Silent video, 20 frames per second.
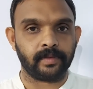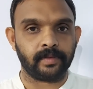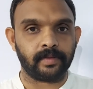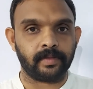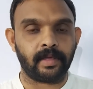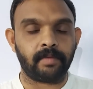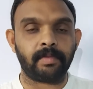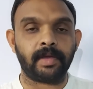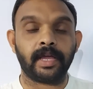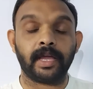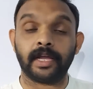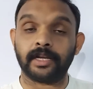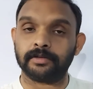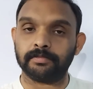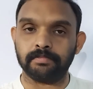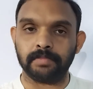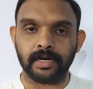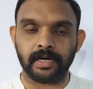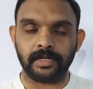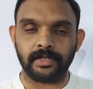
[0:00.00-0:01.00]
They may
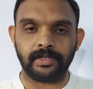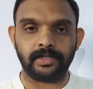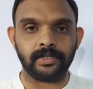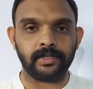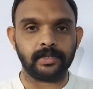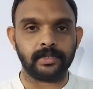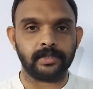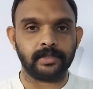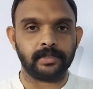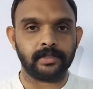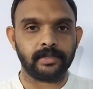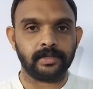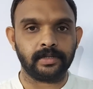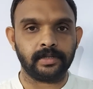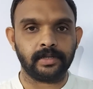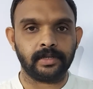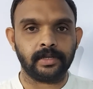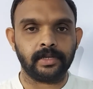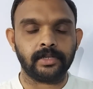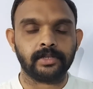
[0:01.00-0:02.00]
get burnt.
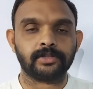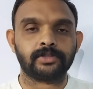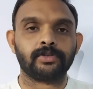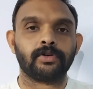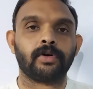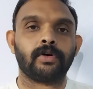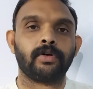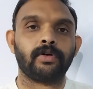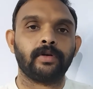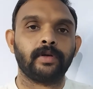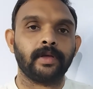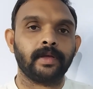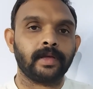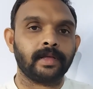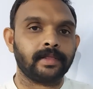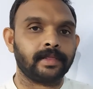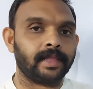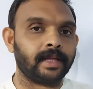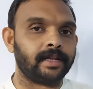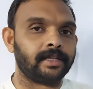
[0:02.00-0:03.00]
So
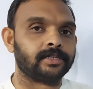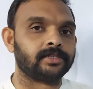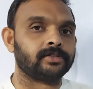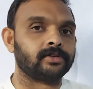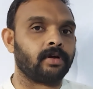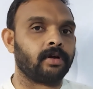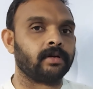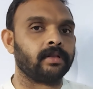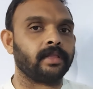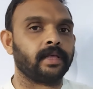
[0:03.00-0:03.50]
that is not